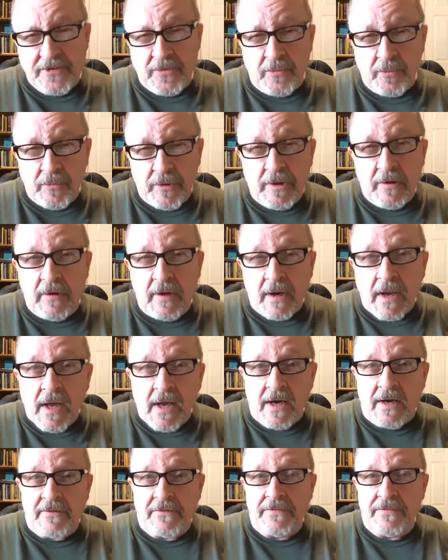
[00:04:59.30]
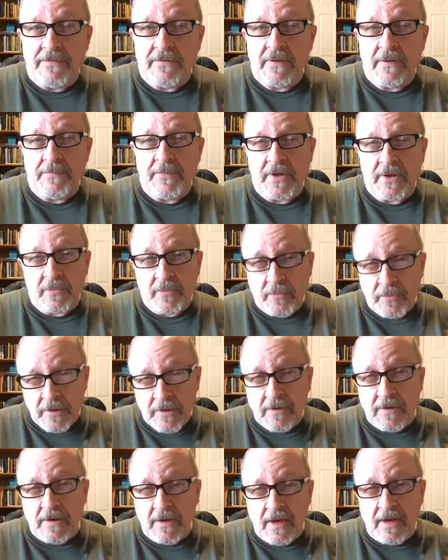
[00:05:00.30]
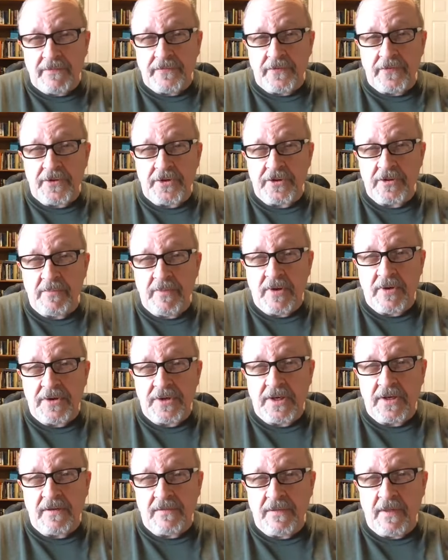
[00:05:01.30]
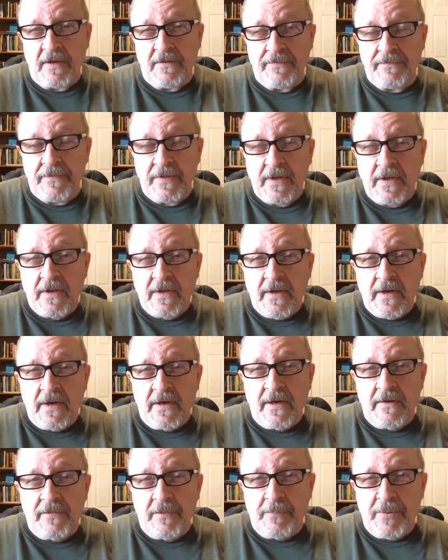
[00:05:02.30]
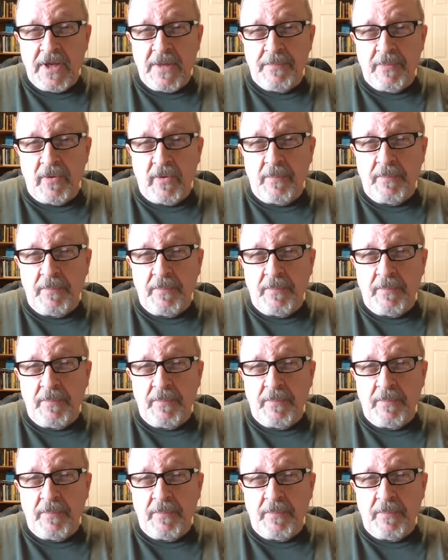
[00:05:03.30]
a real love, I mean, a real love for the community of the people,